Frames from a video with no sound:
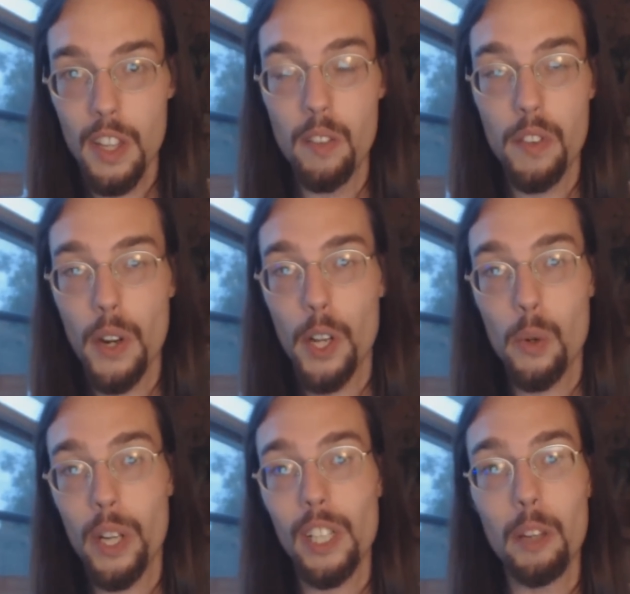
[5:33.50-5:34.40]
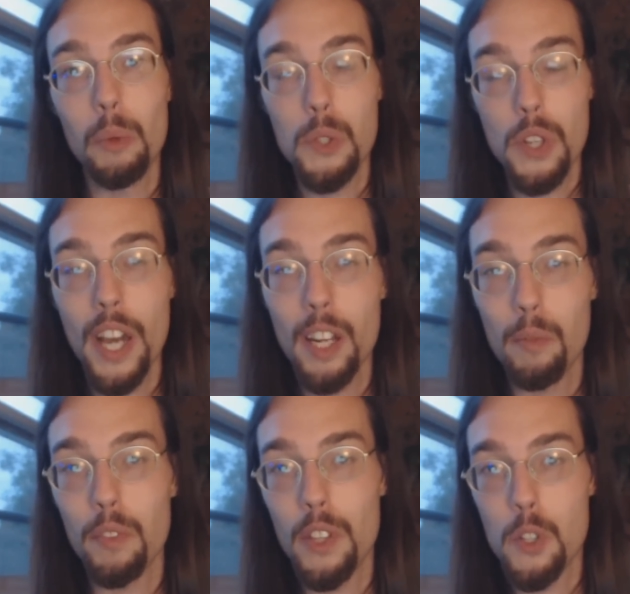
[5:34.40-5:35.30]
that very quickly will sign
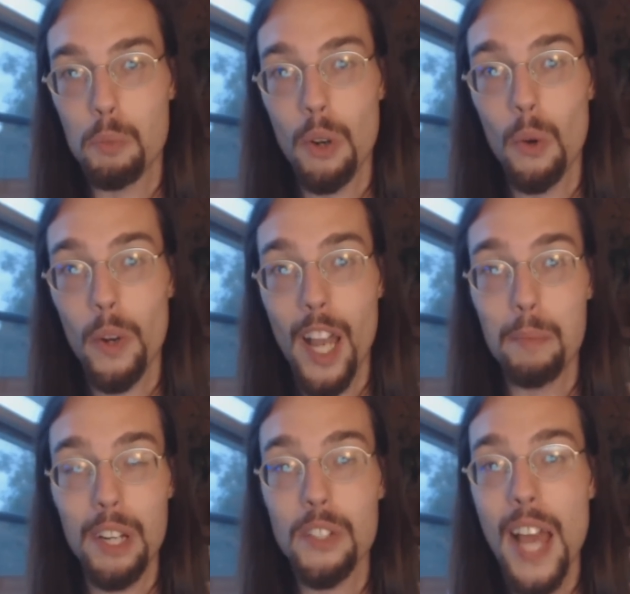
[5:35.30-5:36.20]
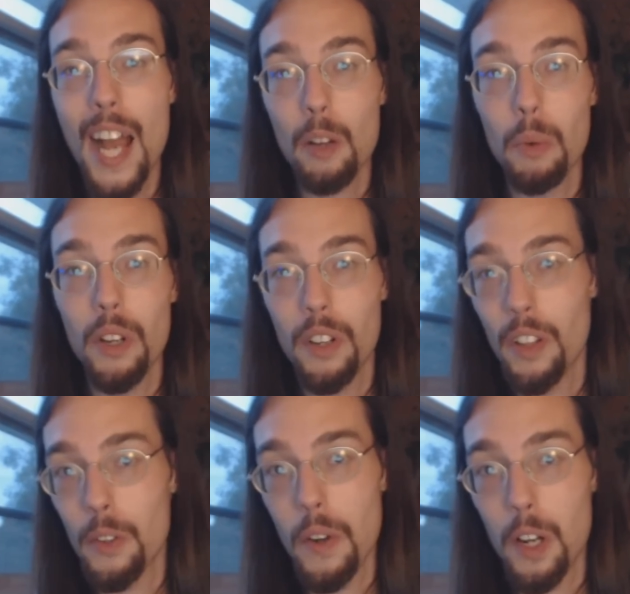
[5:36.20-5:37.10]
up for this program and attack one
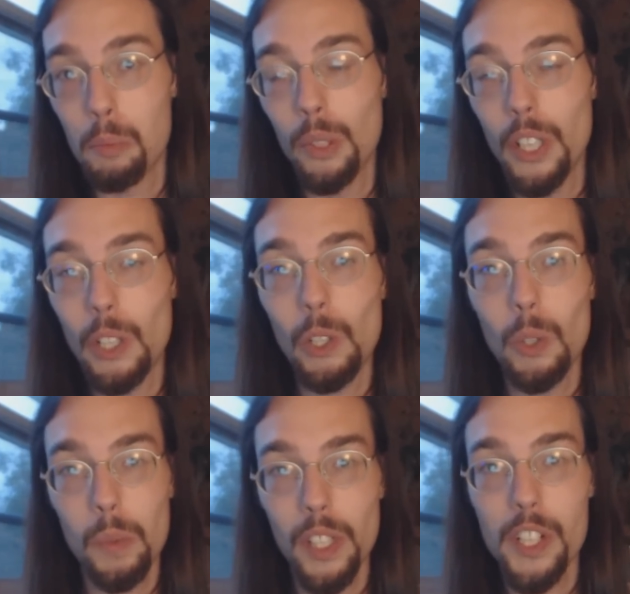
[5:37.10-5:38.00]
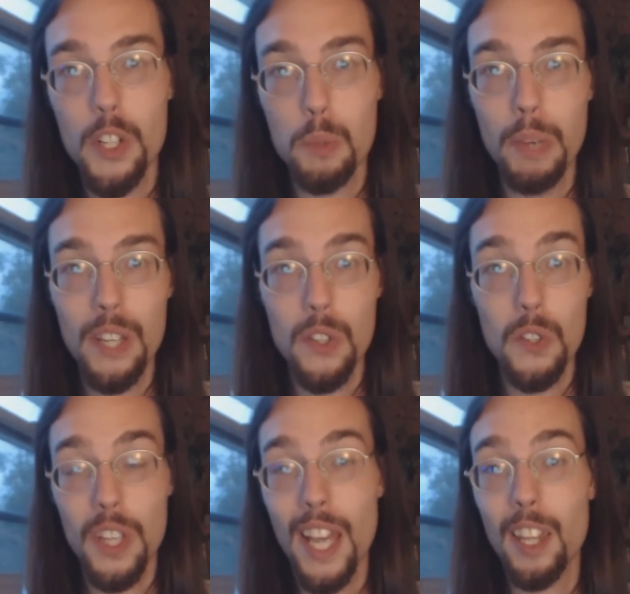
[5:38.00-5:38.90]
another on a political or religious
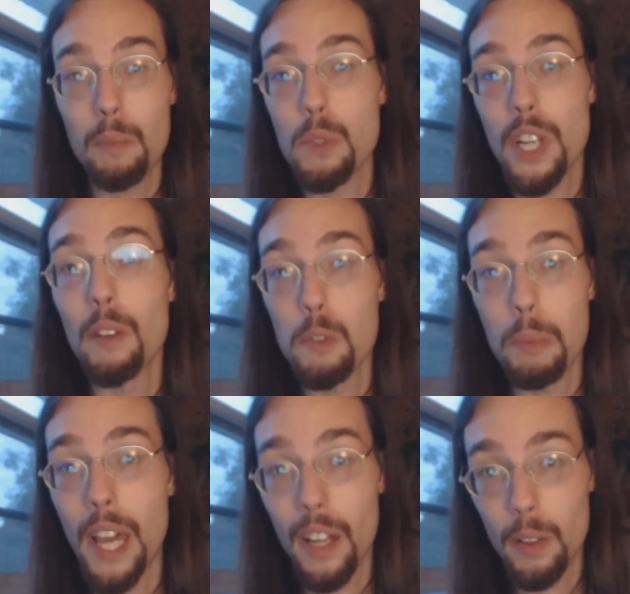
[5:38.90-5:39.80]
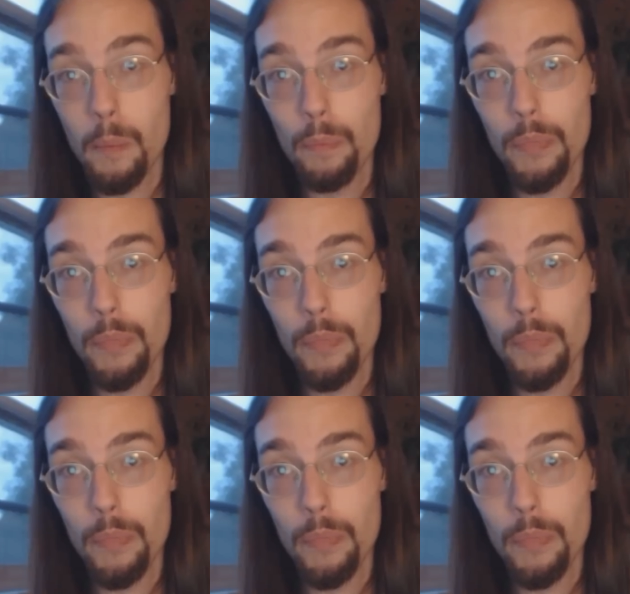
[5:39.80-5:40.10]
basis and get themselves banned.